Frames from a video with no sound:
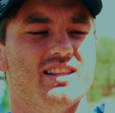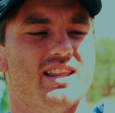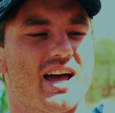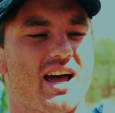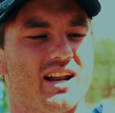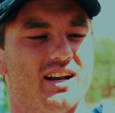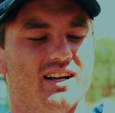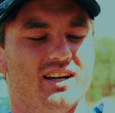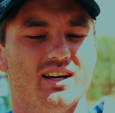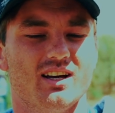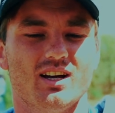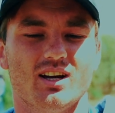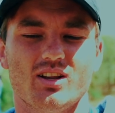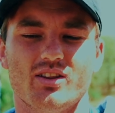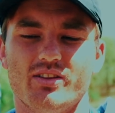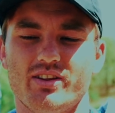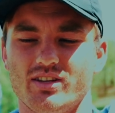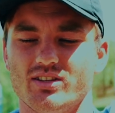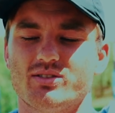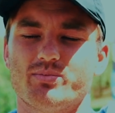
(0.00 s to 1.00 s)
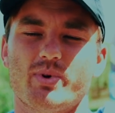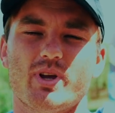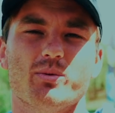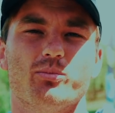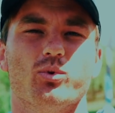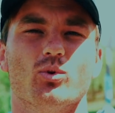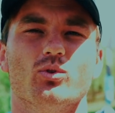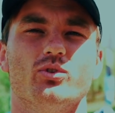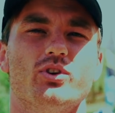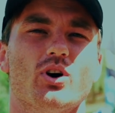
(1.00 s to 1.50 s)
that these
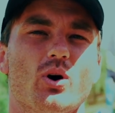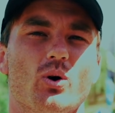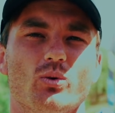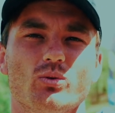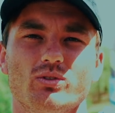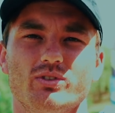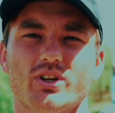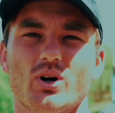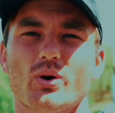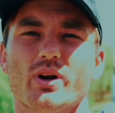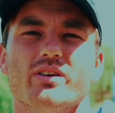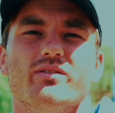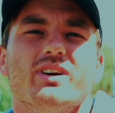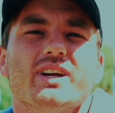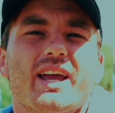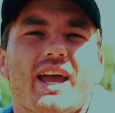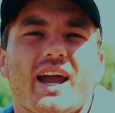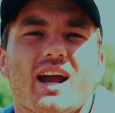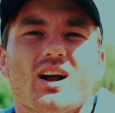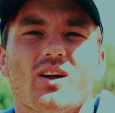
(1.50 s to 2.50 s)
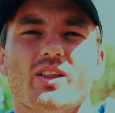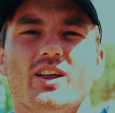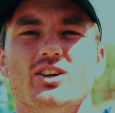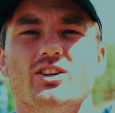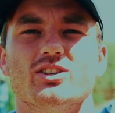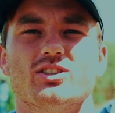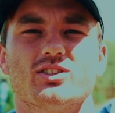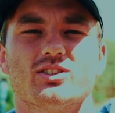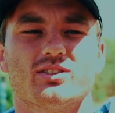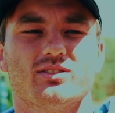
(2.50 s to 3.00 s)
people don't even care. They
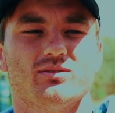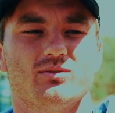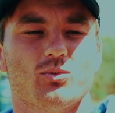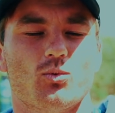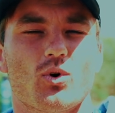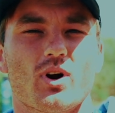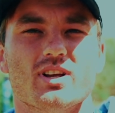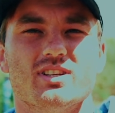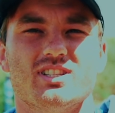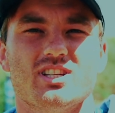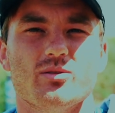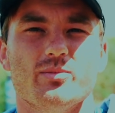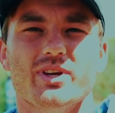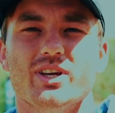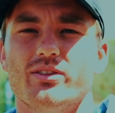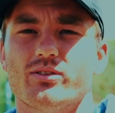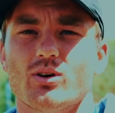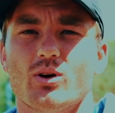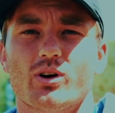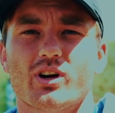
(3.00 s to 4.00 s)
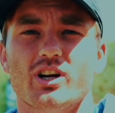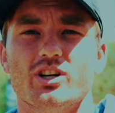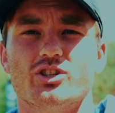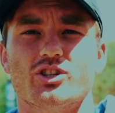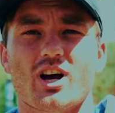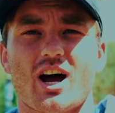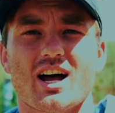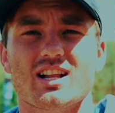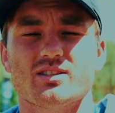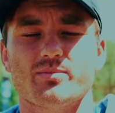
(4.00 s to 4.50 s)
just want to see me throw good
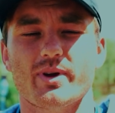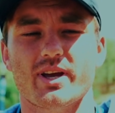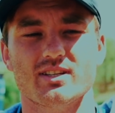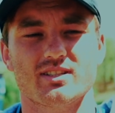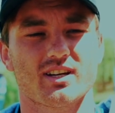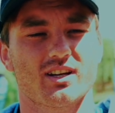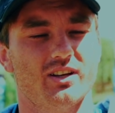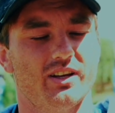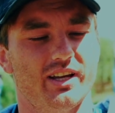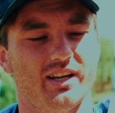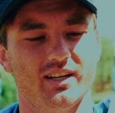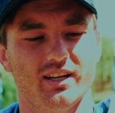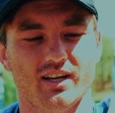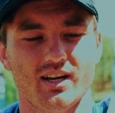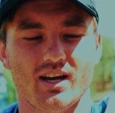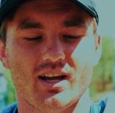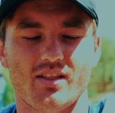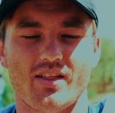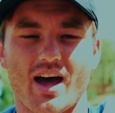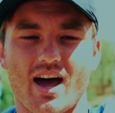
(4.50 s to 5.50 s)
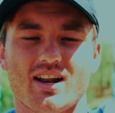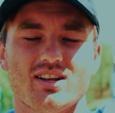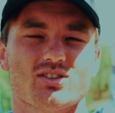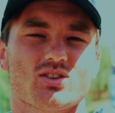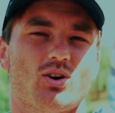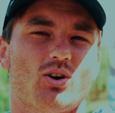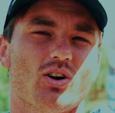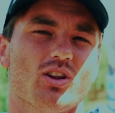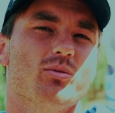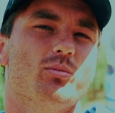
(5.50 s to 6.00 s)
shots, basically. That is
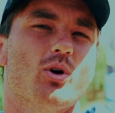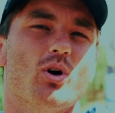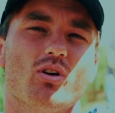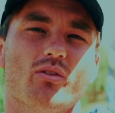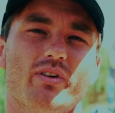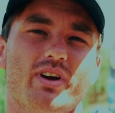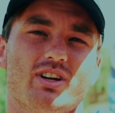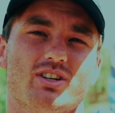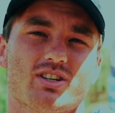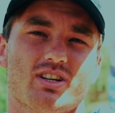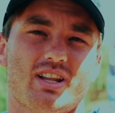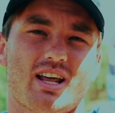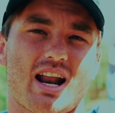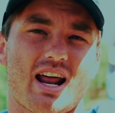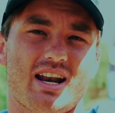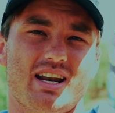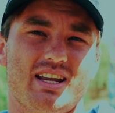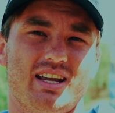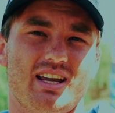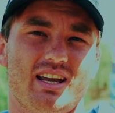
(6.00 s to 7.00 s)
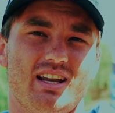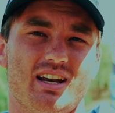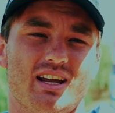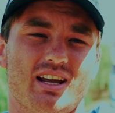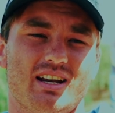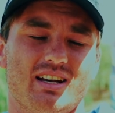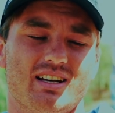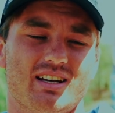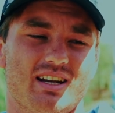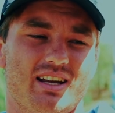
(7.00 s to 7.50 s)
all the motivation that I need,
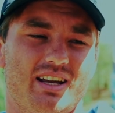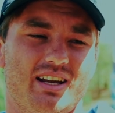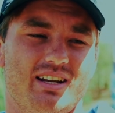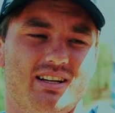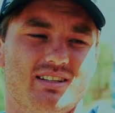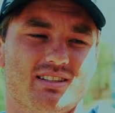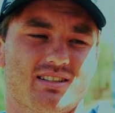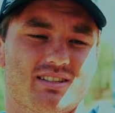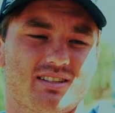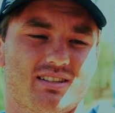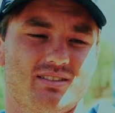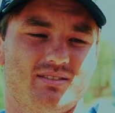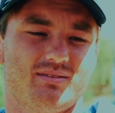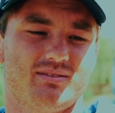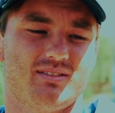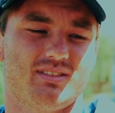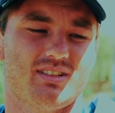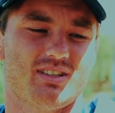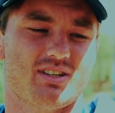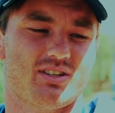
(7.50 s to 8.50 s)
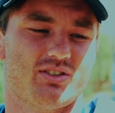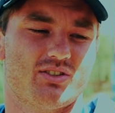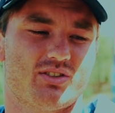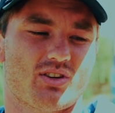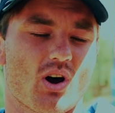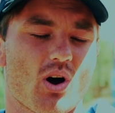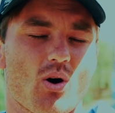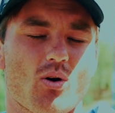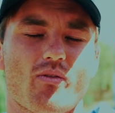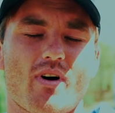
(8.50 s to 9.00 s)
and it is
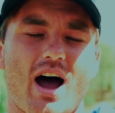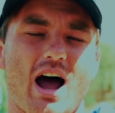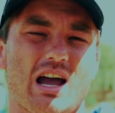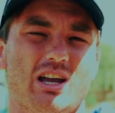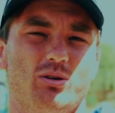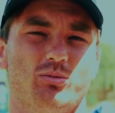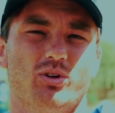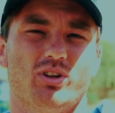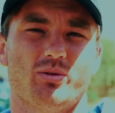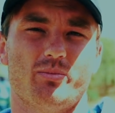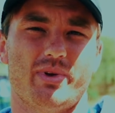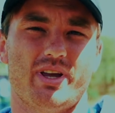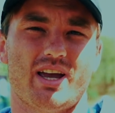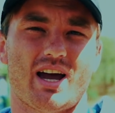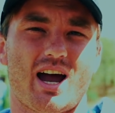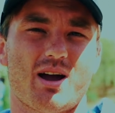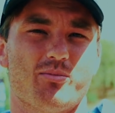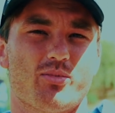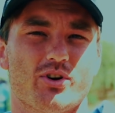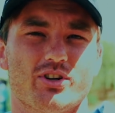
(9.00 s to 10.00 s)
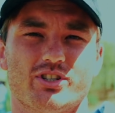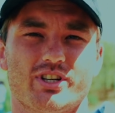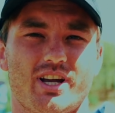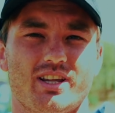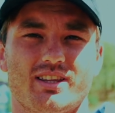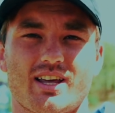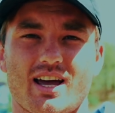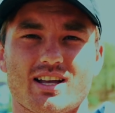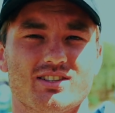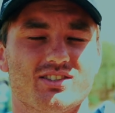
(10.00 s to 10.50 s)
so valuable to me. I
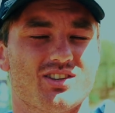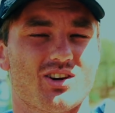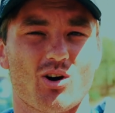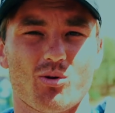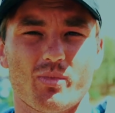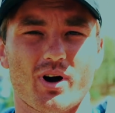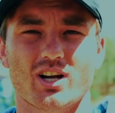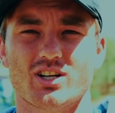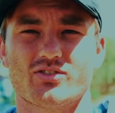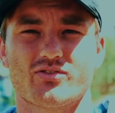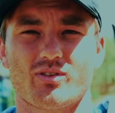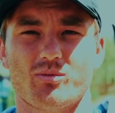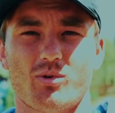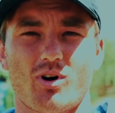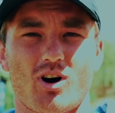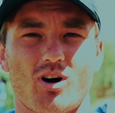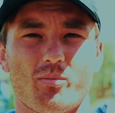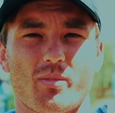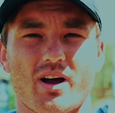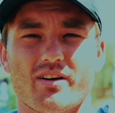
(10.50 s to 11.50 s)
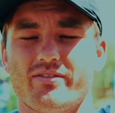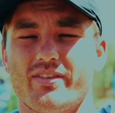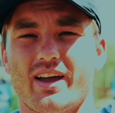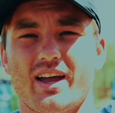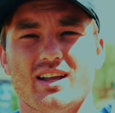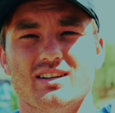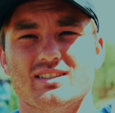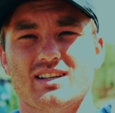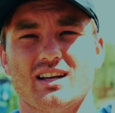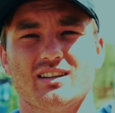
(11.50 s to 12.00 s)
appreciate that so much from all my
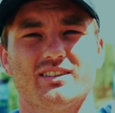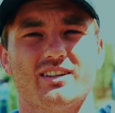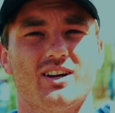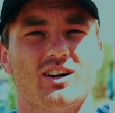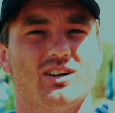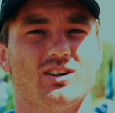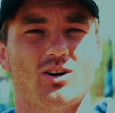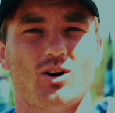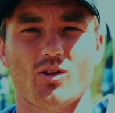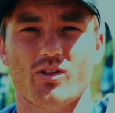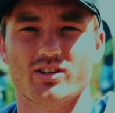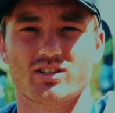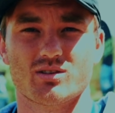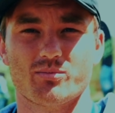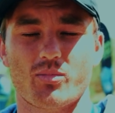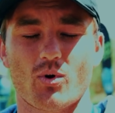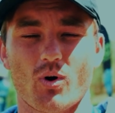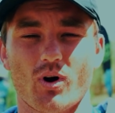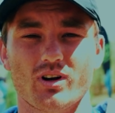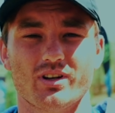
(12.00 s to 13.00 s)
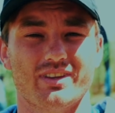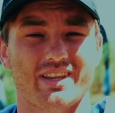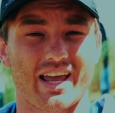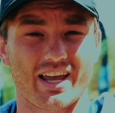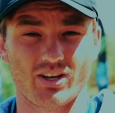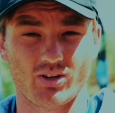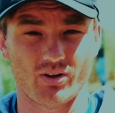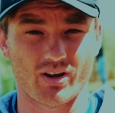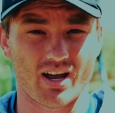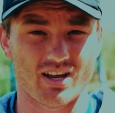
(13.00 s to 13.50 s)
fans out there, all the support.
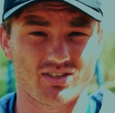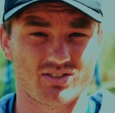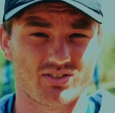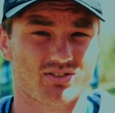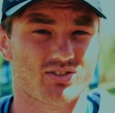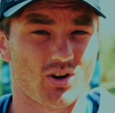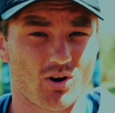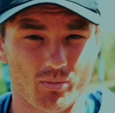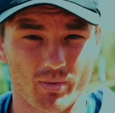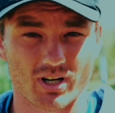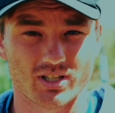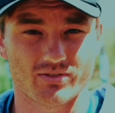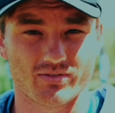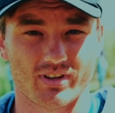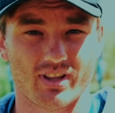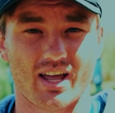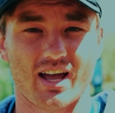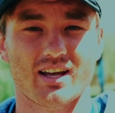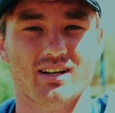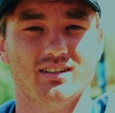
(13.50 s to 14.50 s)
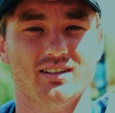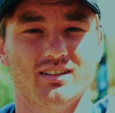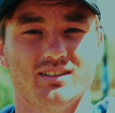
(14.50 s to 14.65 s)
Thank you guys so much for that.